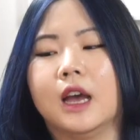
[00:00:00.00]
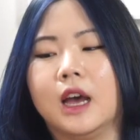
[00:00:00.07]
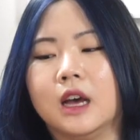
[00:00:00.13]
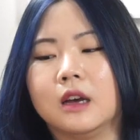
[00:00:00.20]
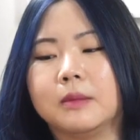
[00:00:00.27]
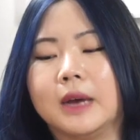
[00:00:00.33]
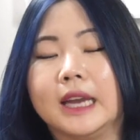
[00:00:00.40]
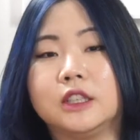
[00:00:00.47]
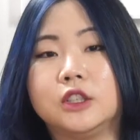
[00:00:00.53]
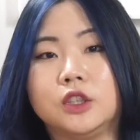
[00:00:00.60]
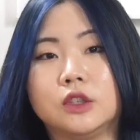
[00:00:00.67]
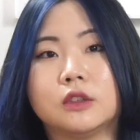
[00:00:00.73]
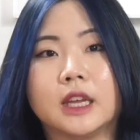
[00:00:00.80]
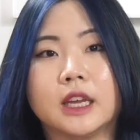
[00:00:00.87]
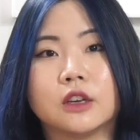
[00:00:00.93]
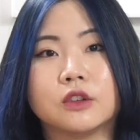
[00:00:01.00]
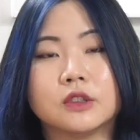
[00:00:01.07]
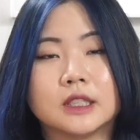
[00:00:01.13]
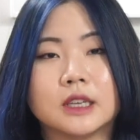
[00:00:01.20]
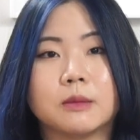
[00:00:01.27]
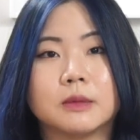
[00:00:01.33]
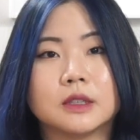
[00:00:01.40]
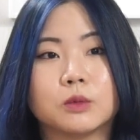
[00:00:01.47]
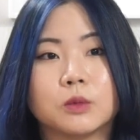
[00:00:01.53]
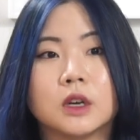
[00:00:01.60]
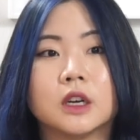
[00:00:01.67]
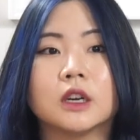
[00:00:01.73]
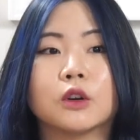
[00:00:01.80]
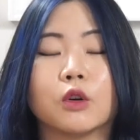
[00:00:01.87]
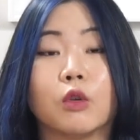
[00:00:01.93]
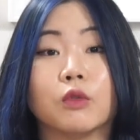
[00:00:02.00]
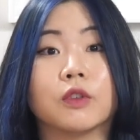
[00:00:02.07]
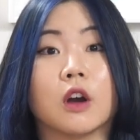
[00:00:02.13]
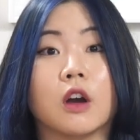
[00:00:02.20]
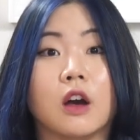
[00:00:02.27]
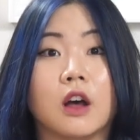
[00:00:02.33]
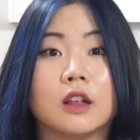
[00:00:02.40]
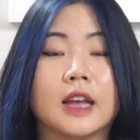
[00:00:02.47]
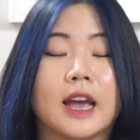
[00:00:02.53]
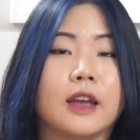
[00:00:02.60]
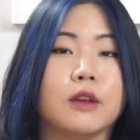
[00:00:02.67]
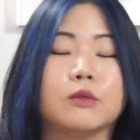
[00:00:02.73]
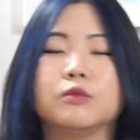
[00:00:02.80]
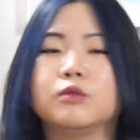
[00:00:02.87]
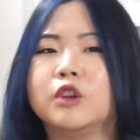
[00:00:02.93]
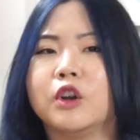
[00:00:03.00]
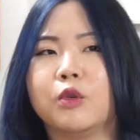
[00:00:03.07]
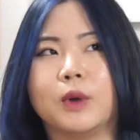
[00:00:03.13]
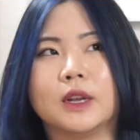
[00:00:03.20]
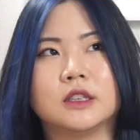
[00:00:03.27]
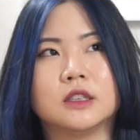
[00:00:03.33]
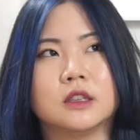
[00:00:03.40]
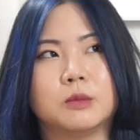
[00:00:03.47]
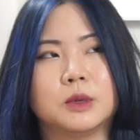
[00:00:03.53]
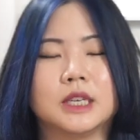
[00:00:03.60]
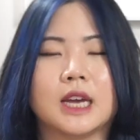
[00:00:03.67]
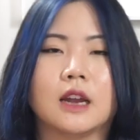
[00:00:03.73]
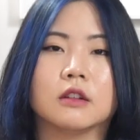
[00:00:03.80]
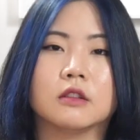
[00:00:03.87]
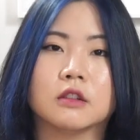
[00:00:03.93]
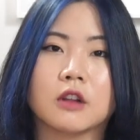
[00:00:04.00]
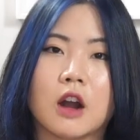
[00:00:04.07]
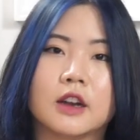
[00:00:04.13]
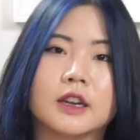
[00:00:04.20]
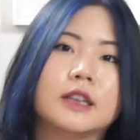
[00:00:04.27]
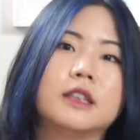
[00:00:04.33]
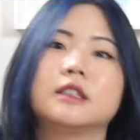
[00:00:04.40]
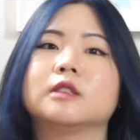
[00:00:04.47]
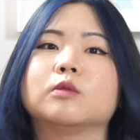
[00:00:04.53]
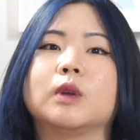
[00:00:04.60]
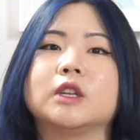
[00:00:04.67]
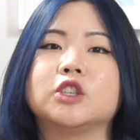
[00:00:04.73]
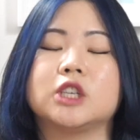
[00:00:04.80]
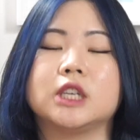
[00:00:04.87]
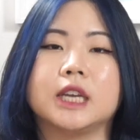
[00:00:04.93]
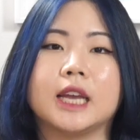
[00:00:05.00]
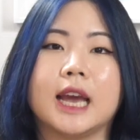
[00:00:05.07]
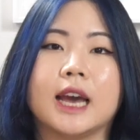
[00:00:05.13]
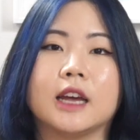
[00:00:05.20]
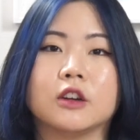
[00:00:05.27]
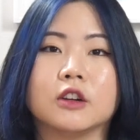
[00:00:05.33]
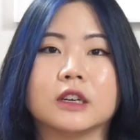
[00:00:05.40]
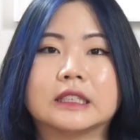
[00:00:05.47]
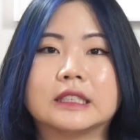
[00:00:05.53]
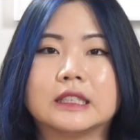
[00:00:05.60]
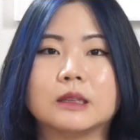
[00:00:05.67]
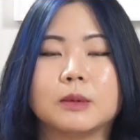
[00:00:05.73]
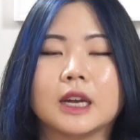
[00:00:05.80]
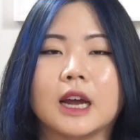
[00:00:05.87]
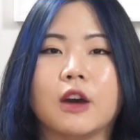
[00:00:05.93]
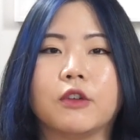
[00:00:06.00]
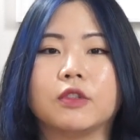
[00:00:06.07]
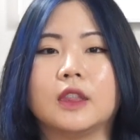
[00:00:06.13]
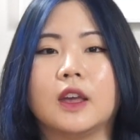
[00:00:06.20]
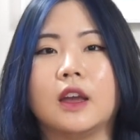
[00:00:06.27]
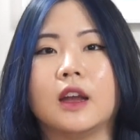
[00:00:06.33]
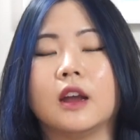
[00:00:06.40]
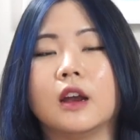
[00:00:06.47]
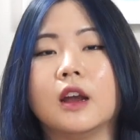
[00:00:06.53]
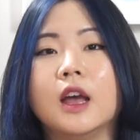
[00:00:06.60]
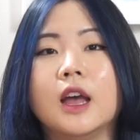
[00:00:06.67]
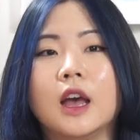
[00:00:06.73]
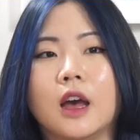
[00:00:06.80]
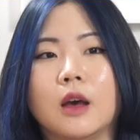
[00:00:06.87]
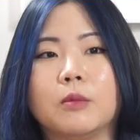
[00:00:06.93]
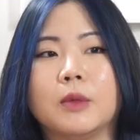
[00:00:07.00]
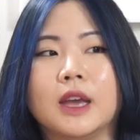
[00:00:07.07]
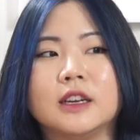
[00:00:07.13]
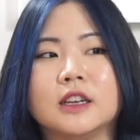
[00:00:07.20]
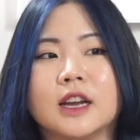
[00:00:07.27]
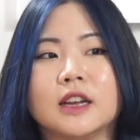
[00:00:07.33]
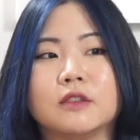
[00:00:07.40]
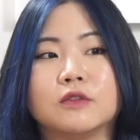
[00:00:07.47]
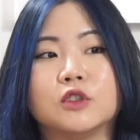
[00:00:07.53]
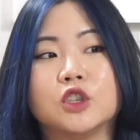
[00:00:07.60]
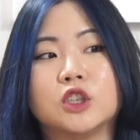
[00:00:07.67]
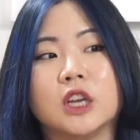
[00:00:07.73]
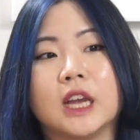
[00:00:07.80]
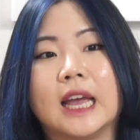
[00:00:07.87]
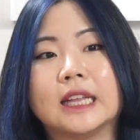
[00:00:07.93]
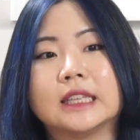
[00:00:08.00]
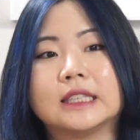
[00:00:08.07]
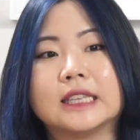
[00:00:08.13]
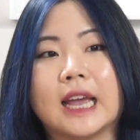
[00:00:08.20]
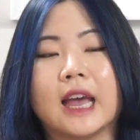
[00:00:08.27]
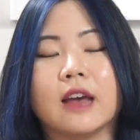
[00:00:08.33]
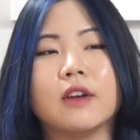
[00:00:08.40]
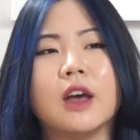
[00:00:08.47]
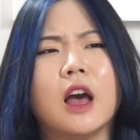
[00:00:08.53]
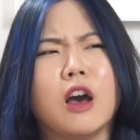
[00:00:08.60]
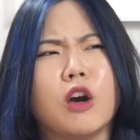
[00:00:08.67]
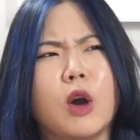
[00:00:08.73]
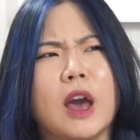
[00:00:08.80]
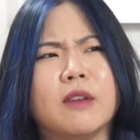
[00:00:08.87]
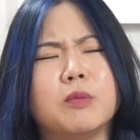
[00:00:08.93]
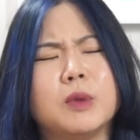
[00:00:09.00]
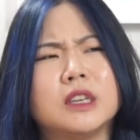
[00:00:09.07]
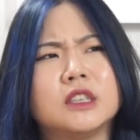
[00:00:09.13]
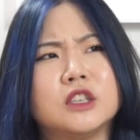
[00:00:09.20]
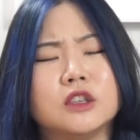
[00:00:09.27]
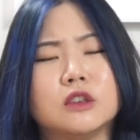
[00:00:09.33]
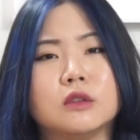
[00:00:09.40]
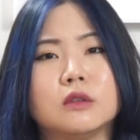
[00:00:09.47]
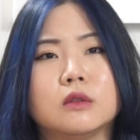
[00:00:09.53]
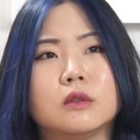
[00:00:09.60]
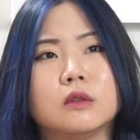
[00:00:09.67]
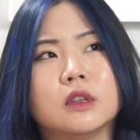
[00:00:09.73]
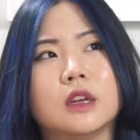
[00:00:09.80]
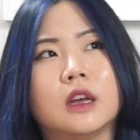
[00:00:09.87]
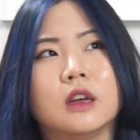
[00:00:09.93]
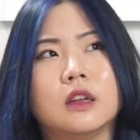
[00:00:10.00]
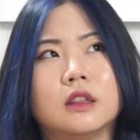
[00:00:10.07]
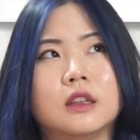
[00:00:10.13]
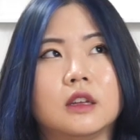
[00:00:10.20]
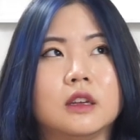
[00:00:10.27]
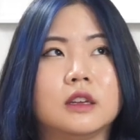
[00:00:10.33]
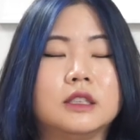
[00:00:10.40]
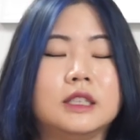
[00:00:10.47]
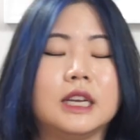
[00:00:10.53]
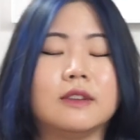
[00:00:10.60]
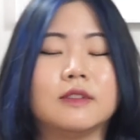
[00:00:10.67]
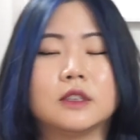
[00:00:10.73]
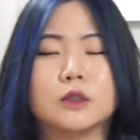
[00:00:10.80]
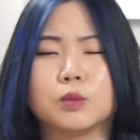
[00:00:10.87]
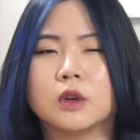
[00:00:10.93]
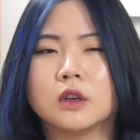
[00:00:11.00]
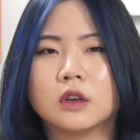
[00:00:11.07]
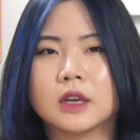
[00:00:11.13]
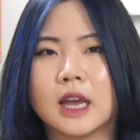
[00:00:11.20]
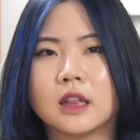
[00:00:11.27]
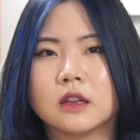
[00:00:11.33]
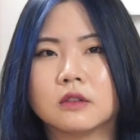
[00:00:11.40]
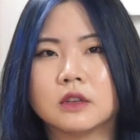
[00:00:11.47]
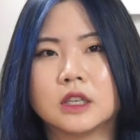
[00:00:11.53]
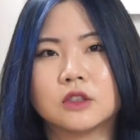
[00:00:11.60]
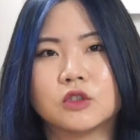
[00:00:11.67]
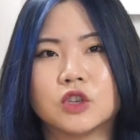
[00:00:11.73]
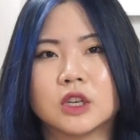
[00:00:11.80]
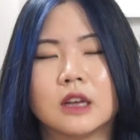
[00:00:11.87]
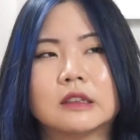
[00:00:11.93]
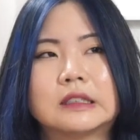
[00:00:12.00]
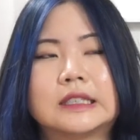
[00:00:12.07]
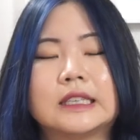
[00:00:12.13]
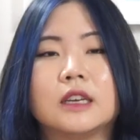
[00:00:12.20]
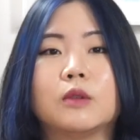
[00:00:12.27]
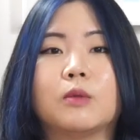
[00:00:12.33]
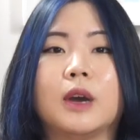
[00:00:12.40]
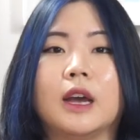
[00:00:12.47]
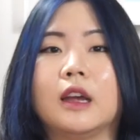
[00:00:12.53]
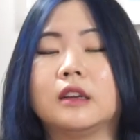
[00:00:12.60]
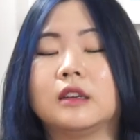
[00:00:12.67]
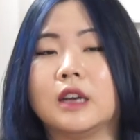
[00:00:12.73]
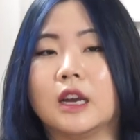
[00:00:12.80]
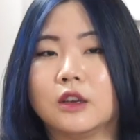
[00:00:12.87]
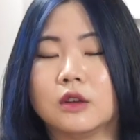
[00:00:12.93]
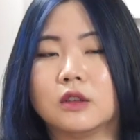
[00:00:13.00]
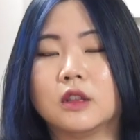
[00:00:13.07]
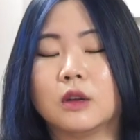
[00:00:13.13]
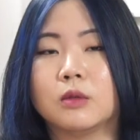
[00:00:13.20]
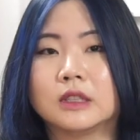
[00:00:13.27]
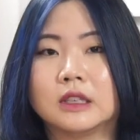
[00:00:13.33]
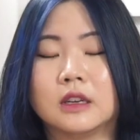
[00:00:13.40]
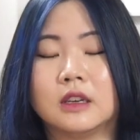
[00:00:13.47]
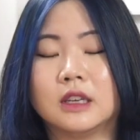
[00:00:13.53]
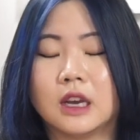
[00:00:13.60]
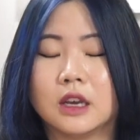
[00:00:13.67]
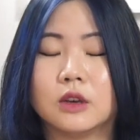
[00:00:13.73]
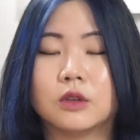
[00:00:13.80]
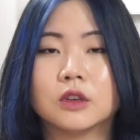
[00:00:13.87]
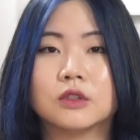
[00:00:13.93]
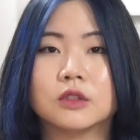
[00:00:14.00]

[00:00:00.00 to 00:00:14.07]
I do like Kusama's work overall. I, went to the botanical gardens when she had her exhibit out there. Any kind of chance I have, I've been to the David Werner Gallery in Chelsea when there was a Yayoi